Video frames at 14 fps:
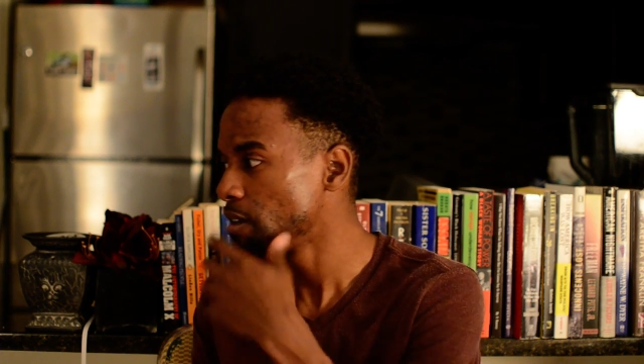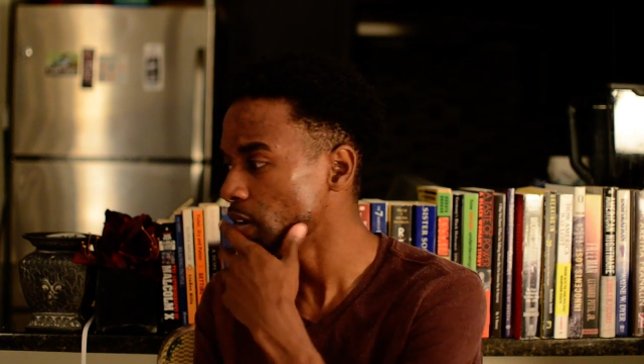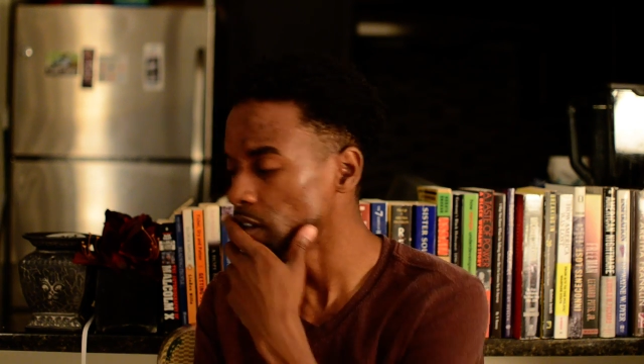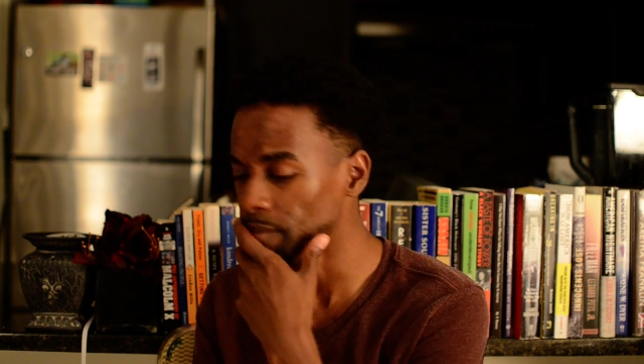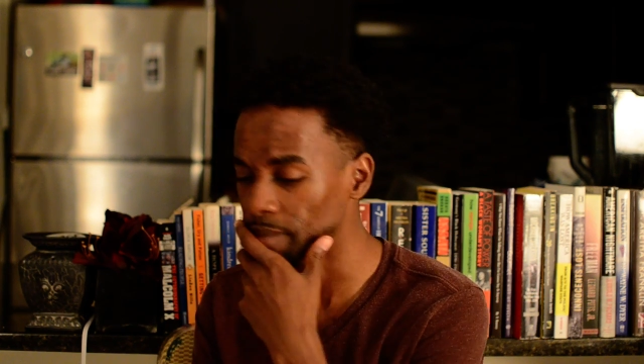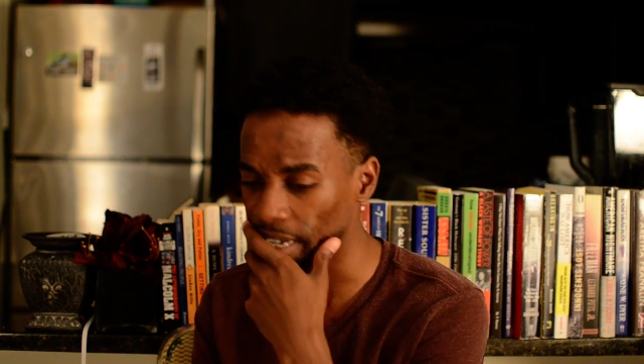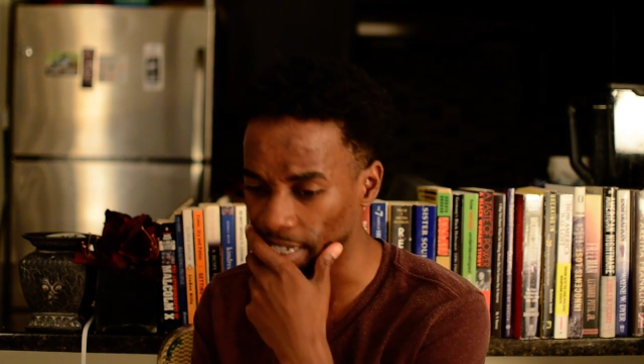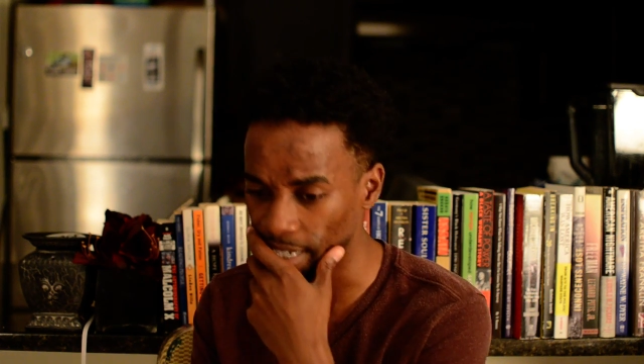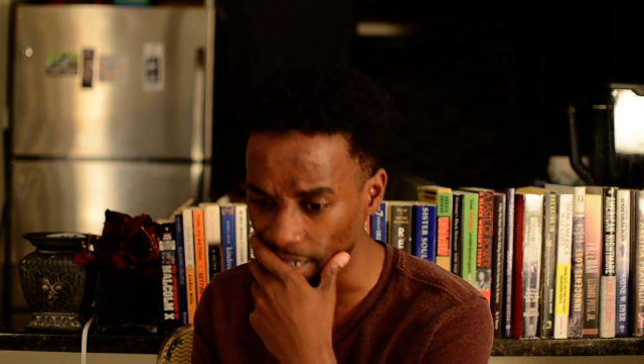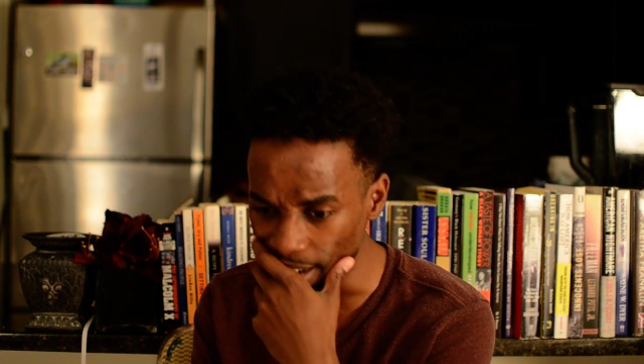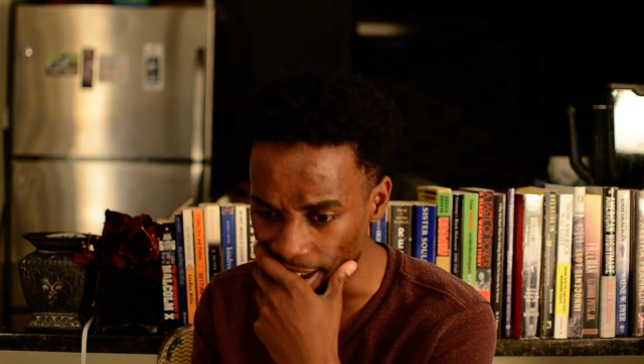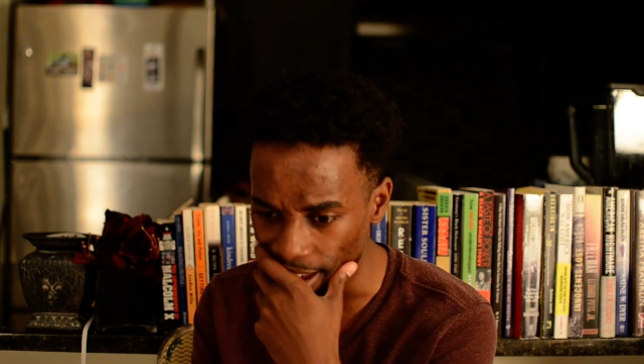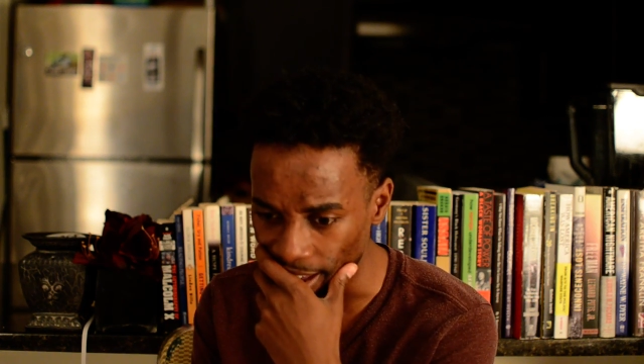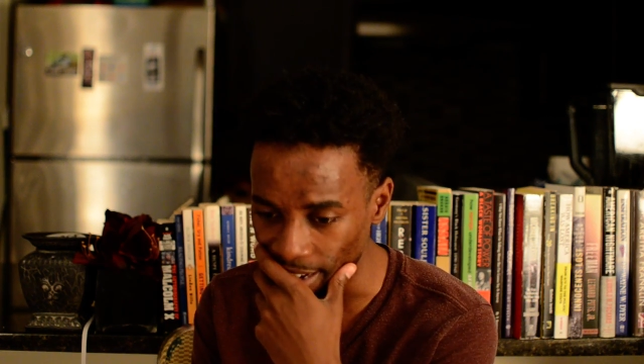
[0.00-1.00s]
Oh my
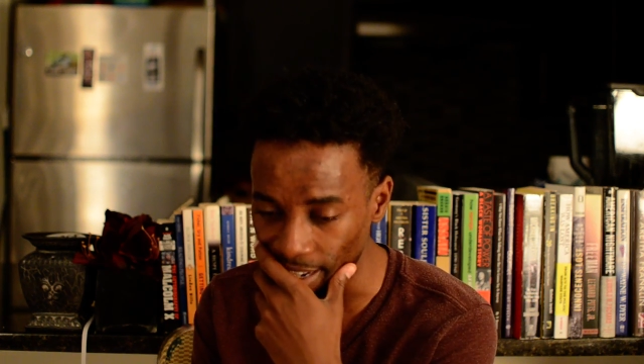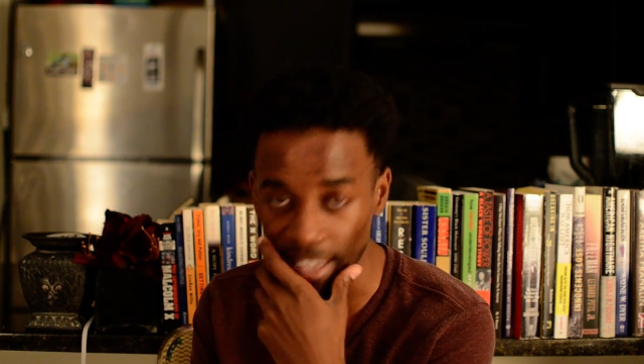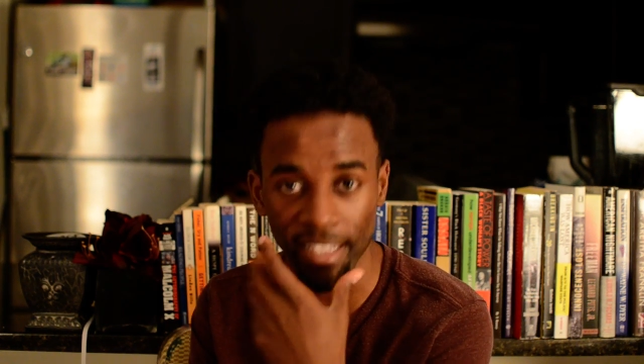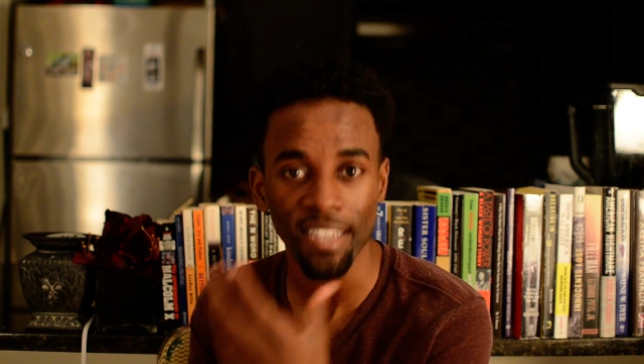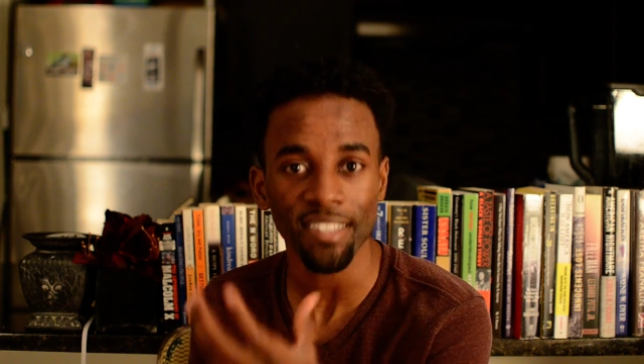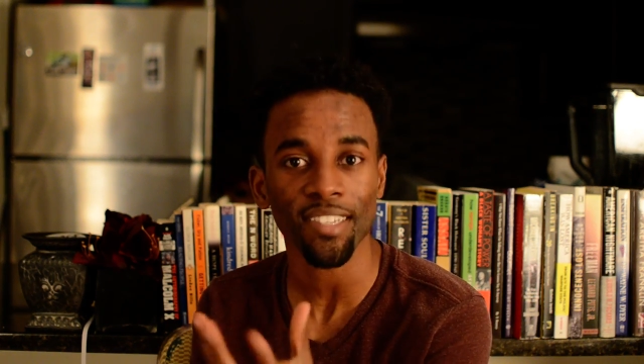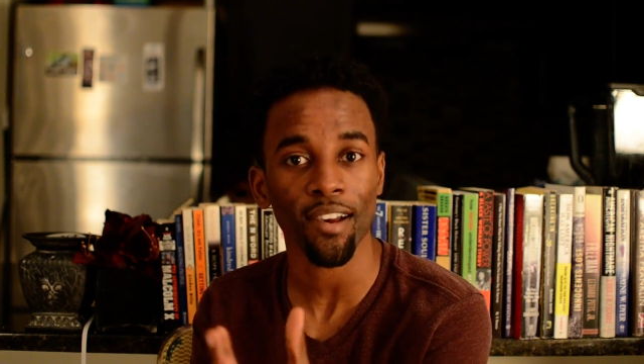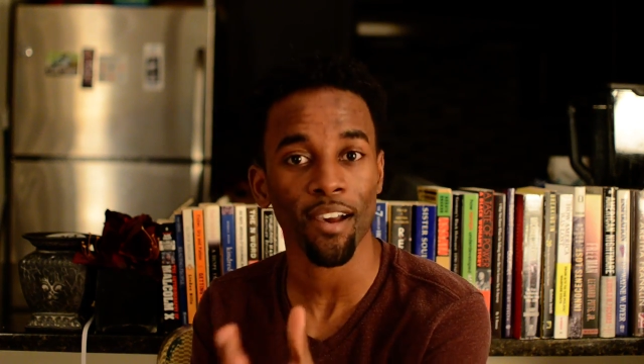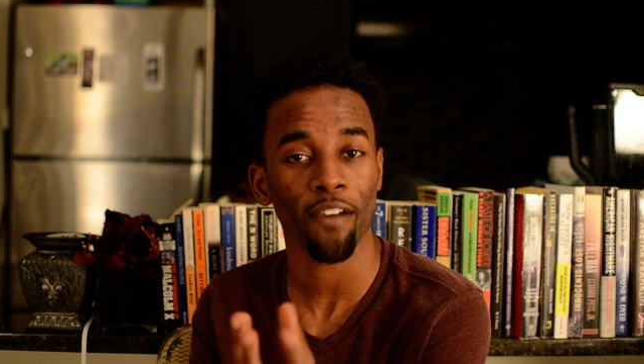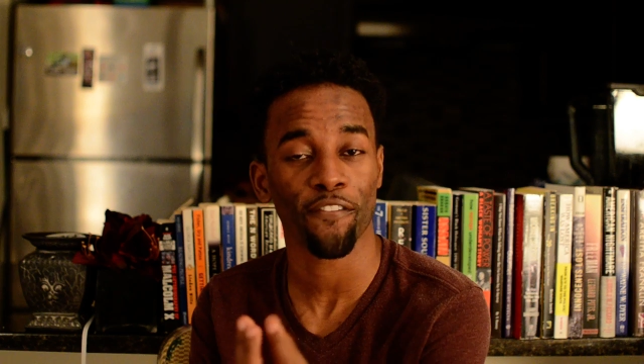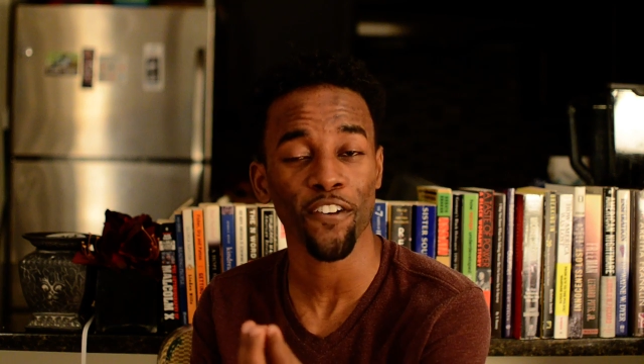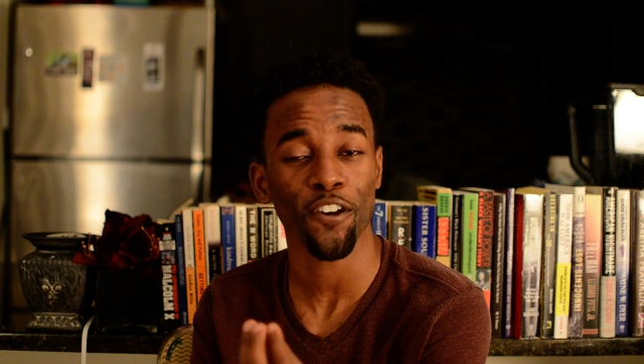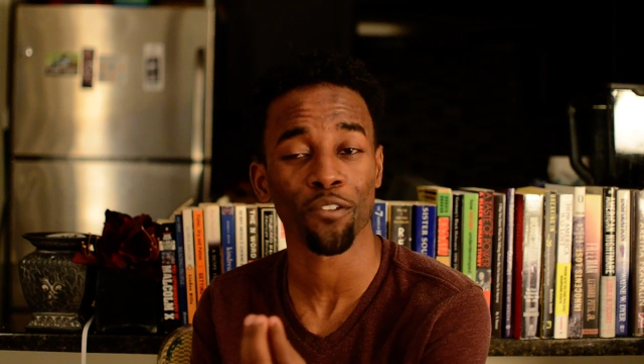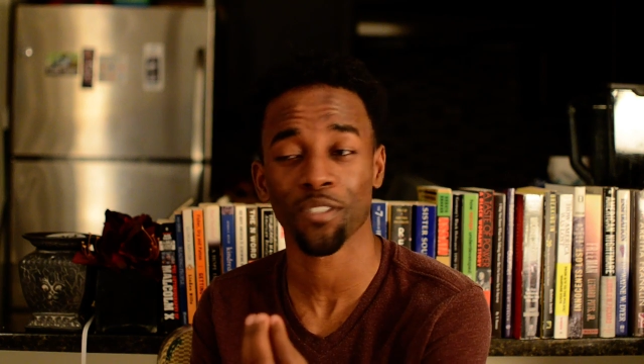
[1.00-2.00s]
God, like that's how I
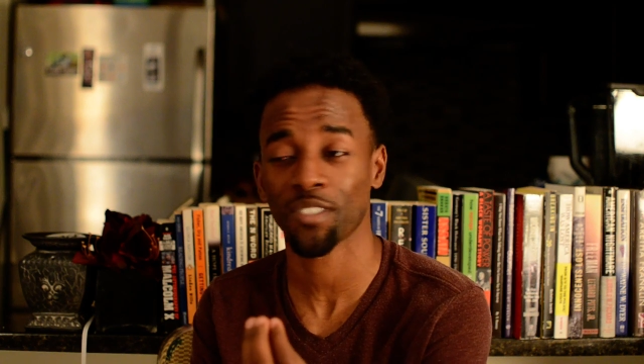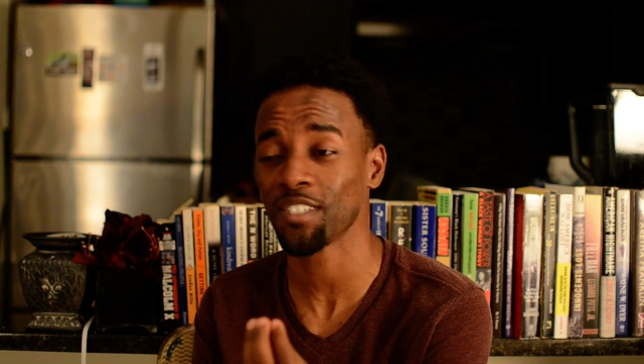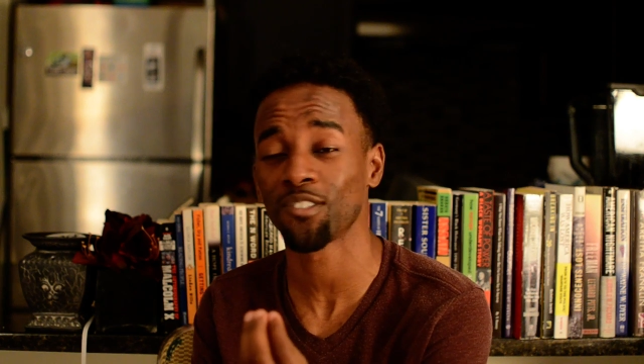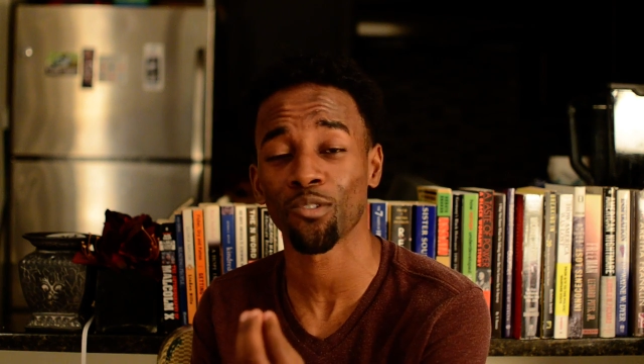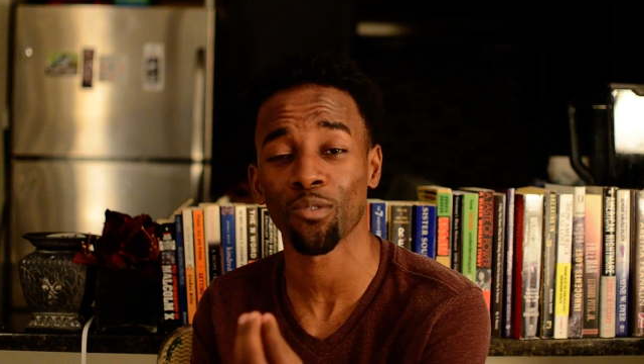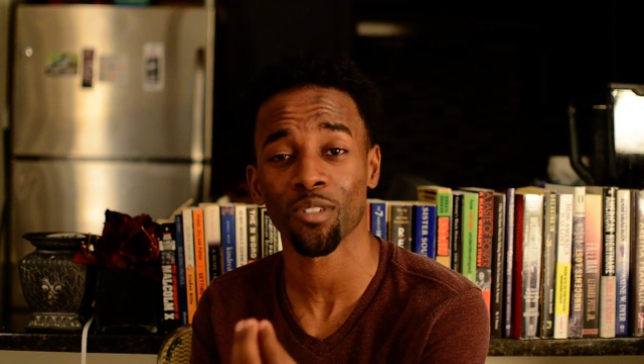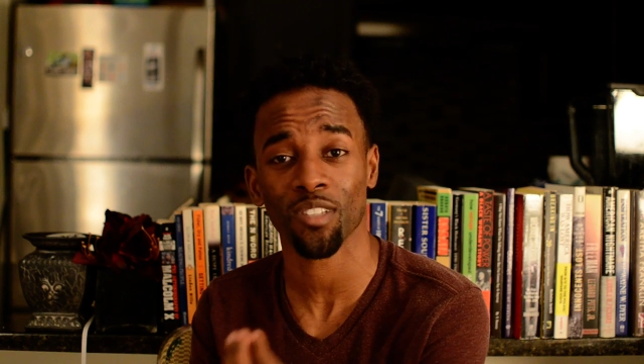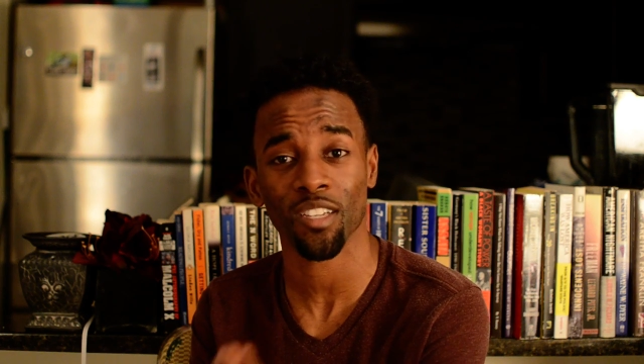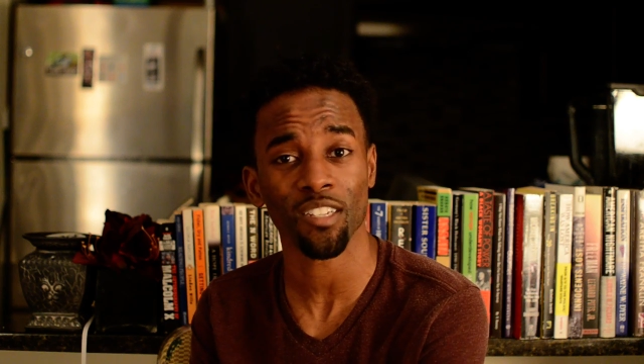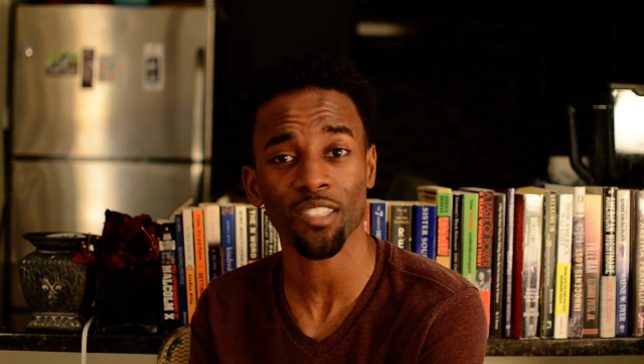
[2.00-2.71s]
felt sitting through this thing.